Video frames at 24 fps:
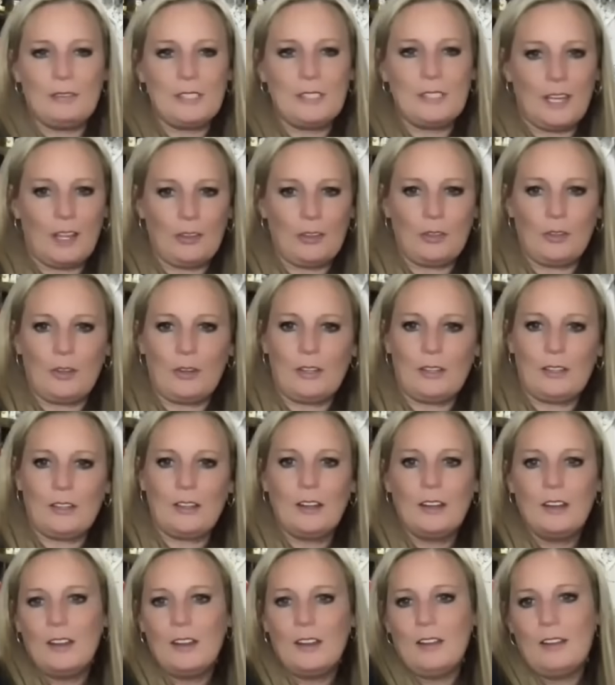together and
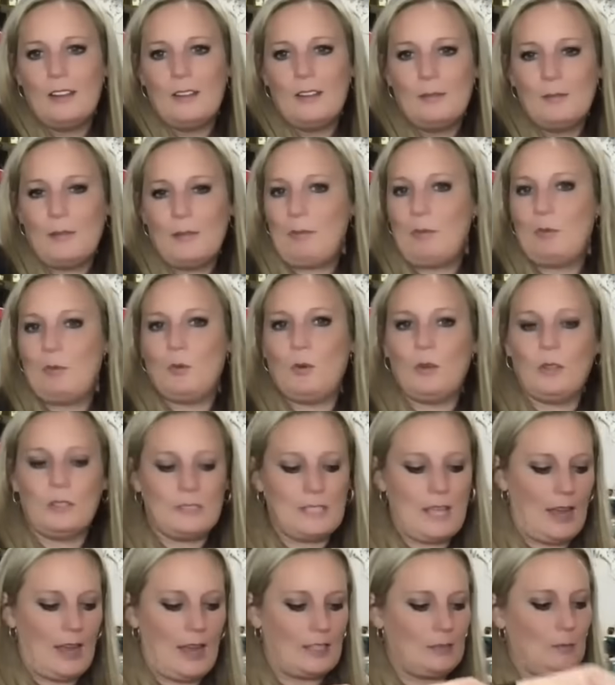maybe we'll
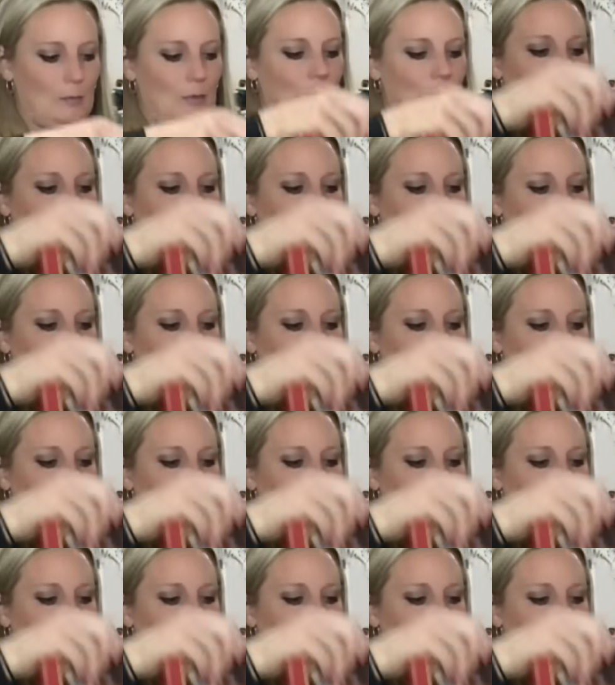attack some of